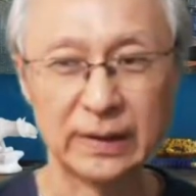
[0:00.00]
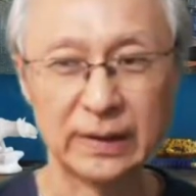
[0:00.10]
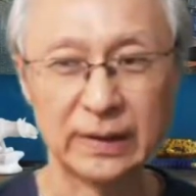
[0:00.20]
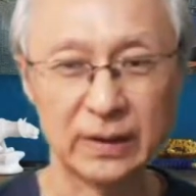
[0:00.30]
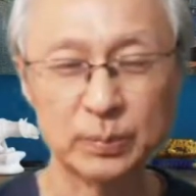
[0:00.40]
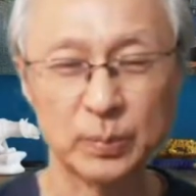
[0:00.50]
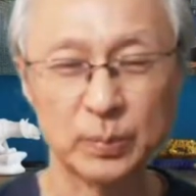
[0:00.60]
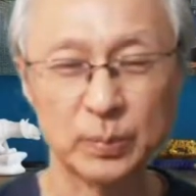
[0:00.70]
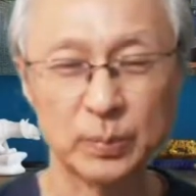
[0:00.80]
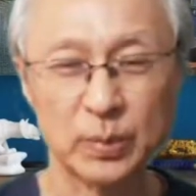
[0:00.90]
This
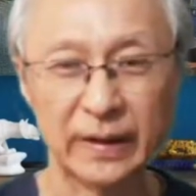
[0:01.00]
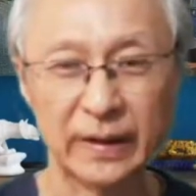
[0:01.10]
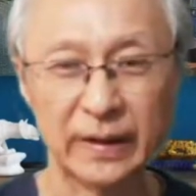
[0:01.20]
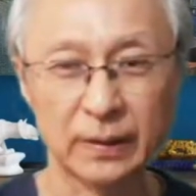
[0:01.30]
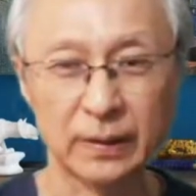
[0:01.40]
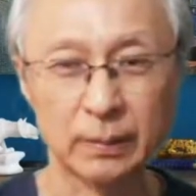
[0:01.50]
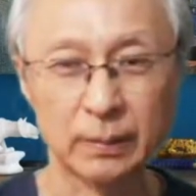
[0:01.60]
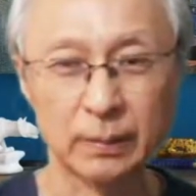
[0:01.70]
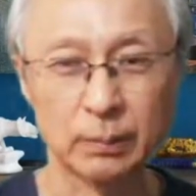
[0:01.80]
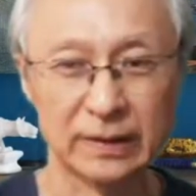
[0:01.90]
provides the blue light that
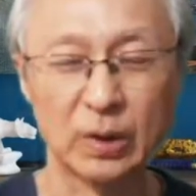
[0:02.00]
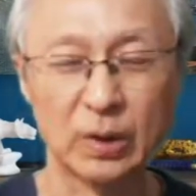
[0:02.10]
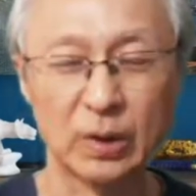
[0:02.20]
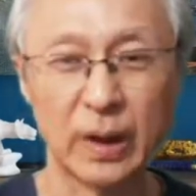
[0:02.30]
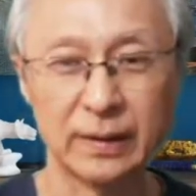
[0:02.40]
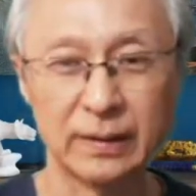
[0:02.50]
is required